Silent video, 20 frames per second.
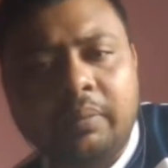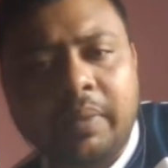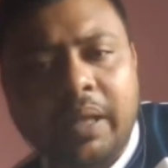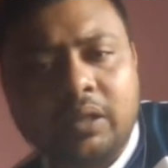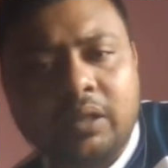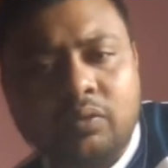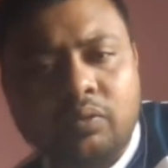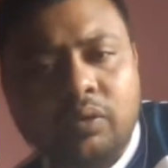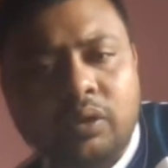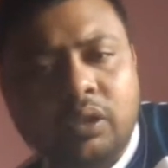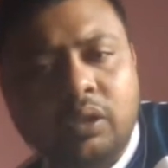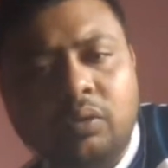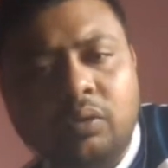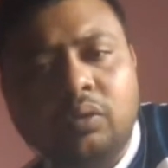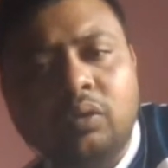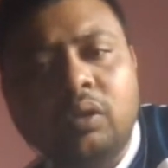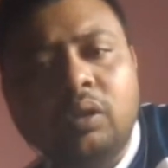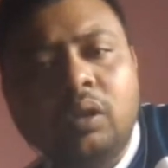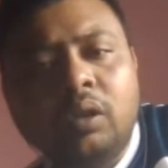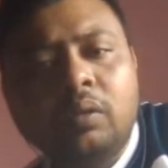match with you
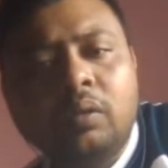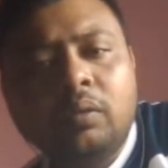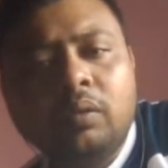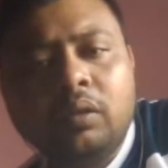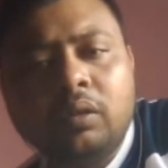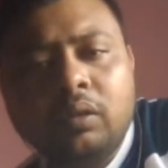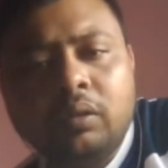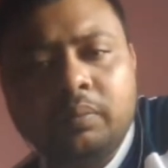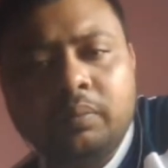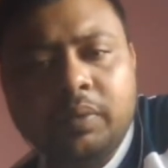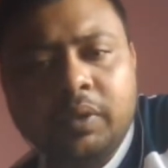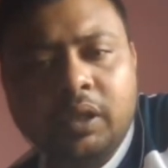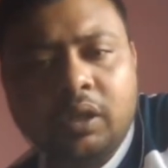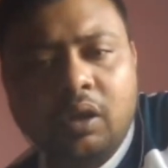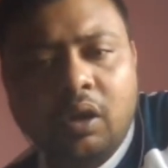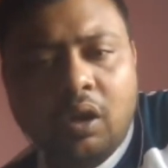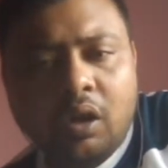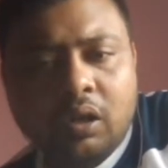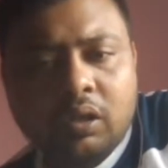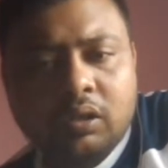
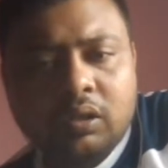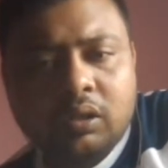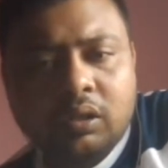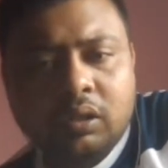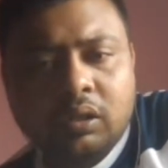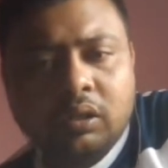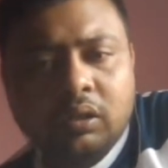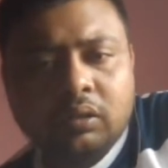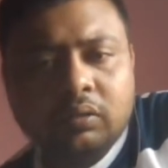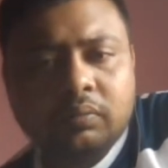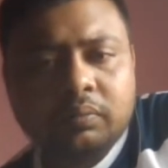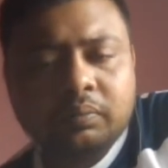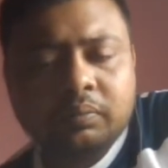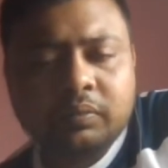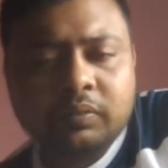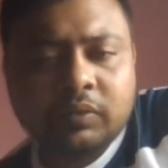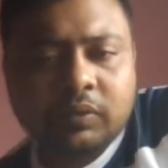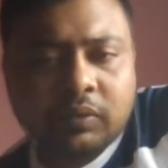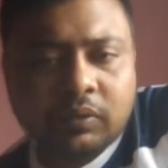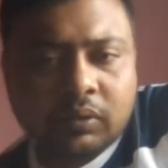because you
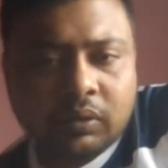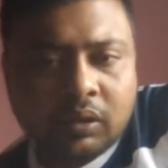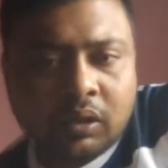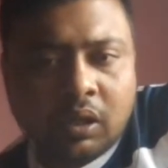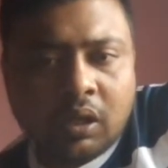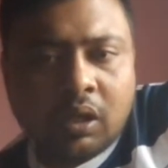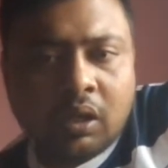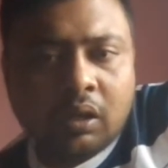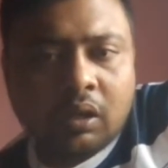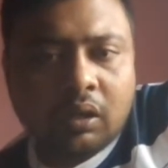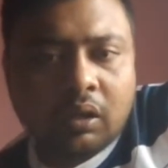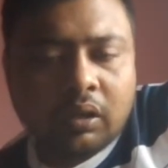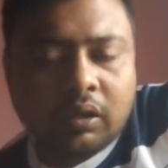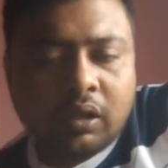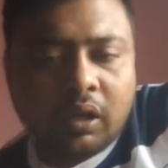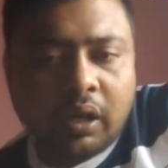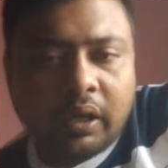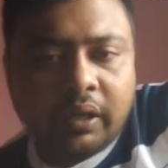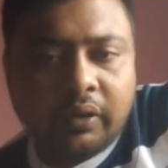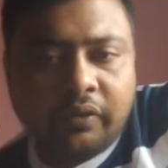
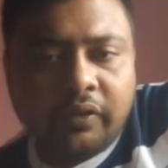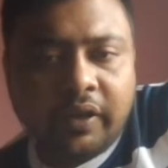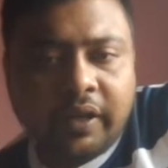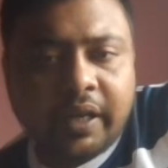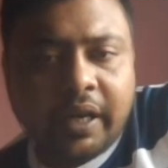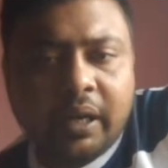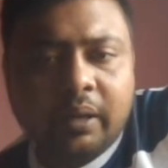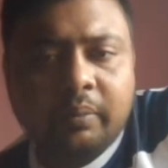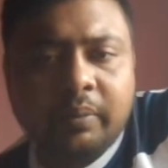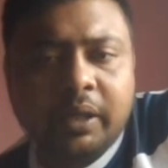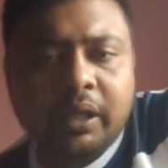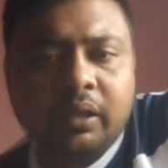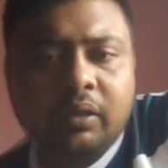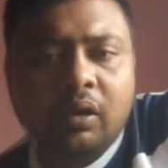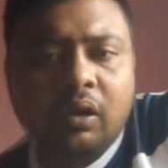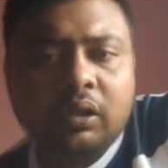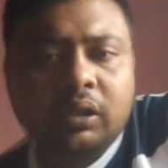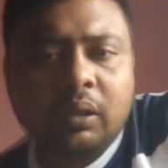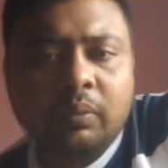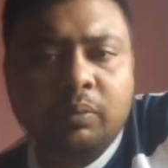have defeated me
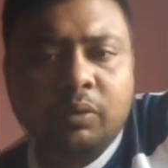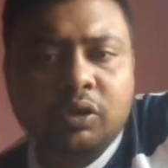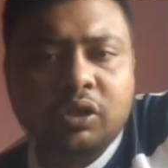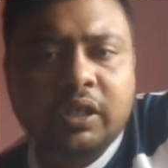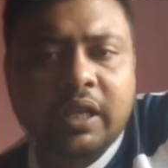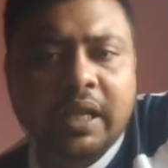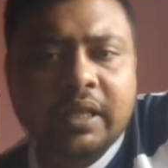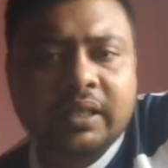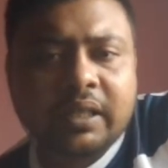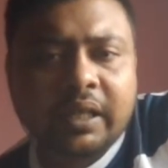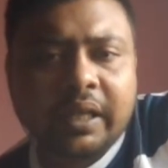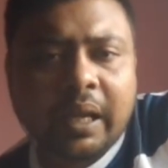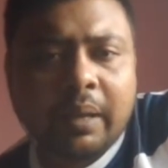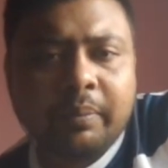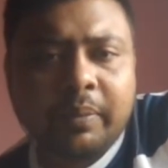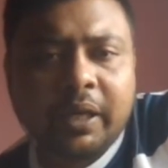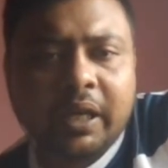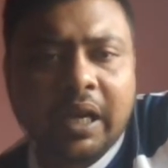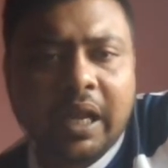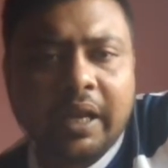on the Busch Castle
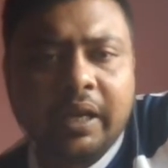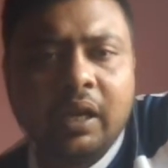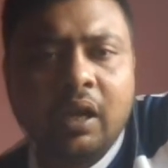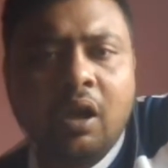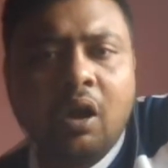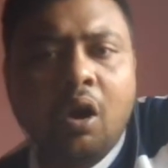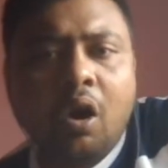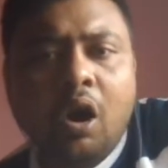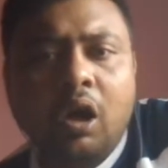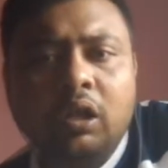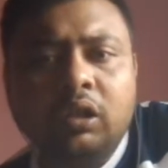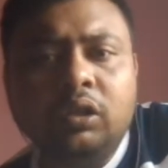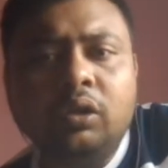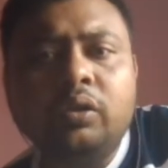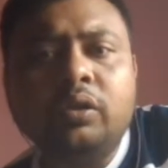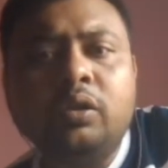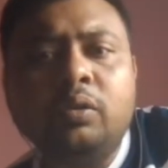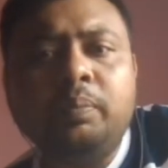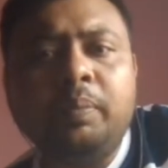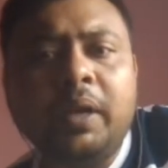Gambit line. Although
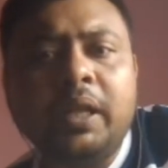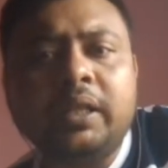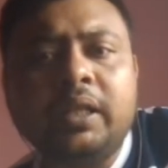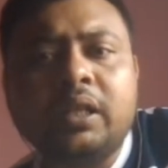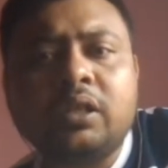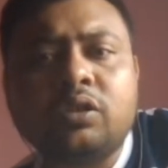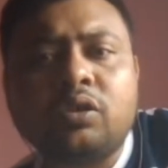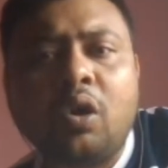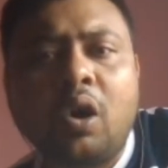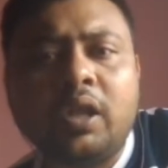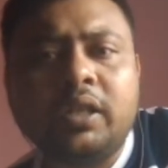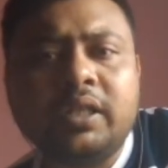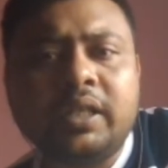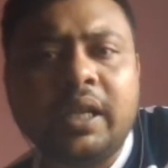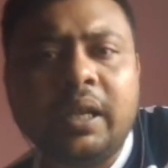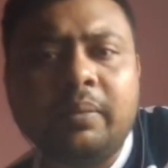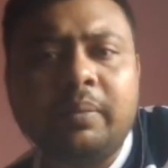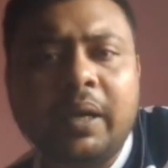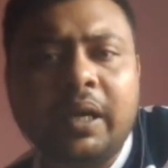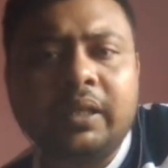you play the Scotch
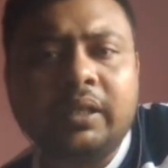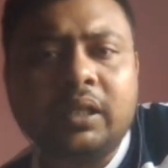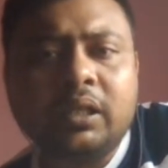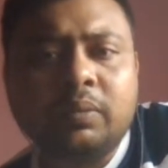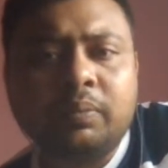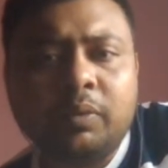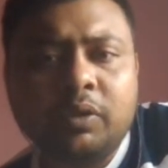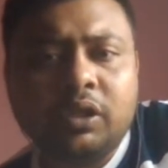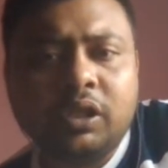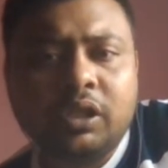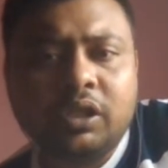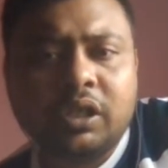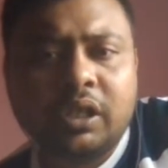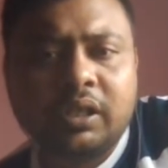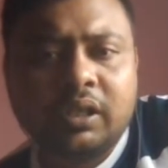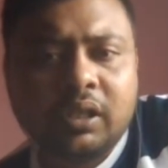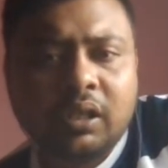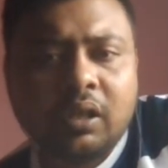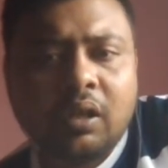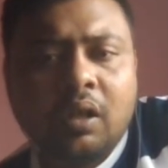game at this position,
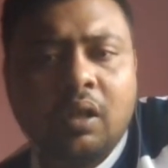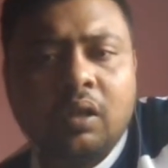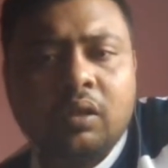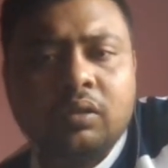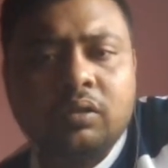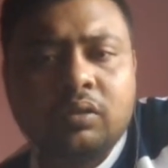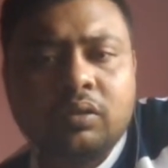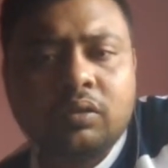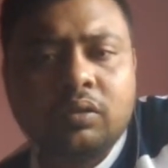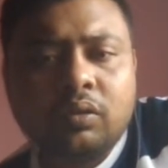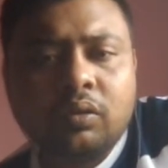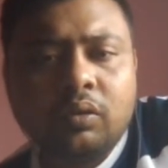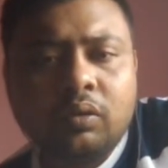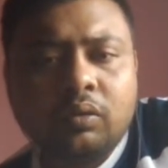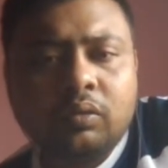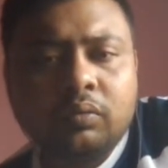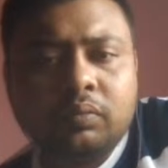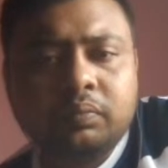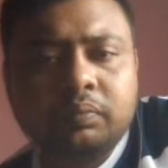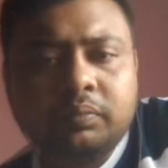
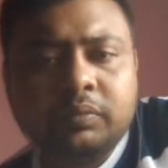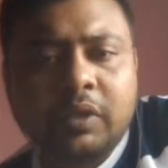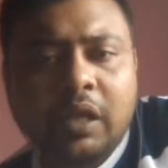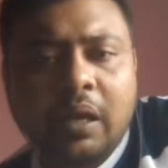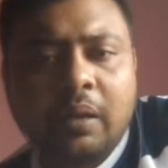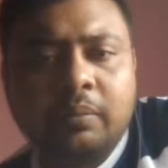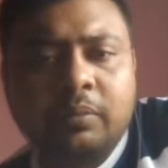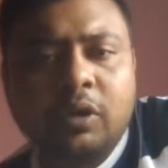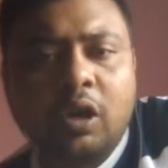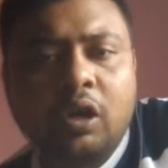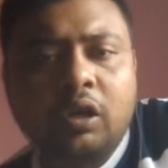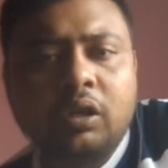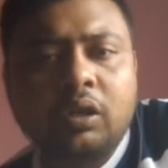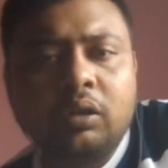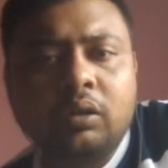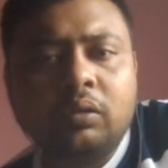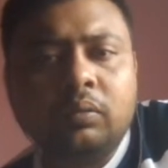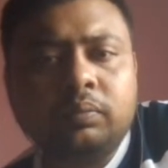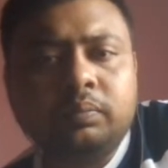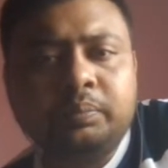so I'm not
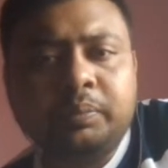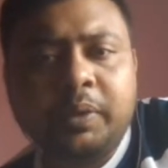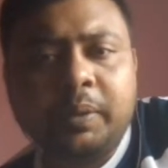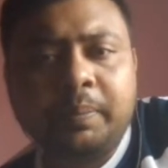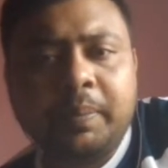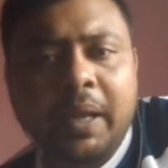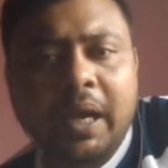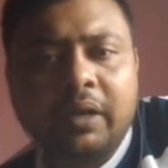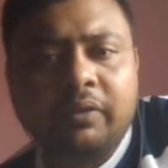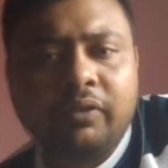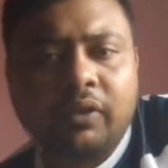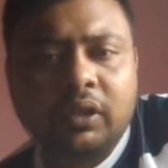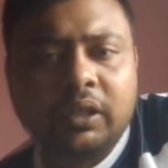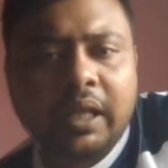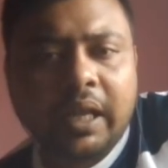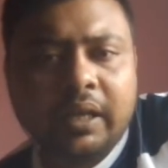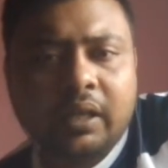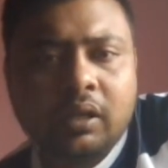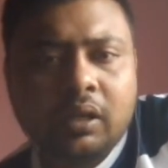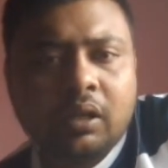prepared for
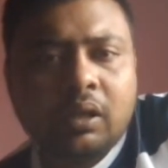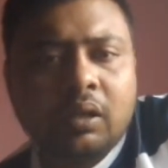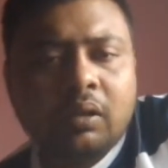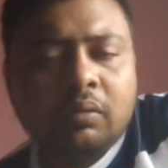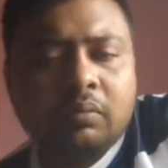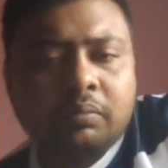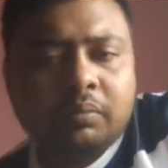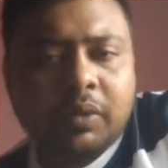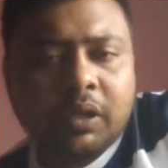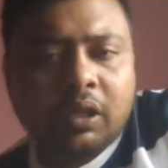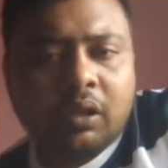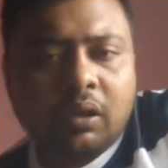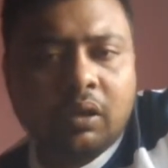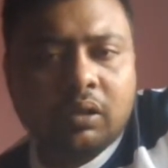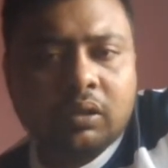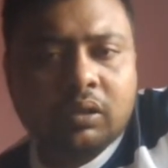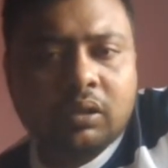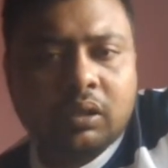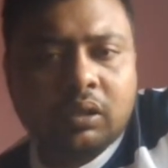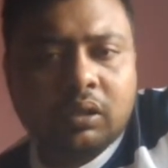that because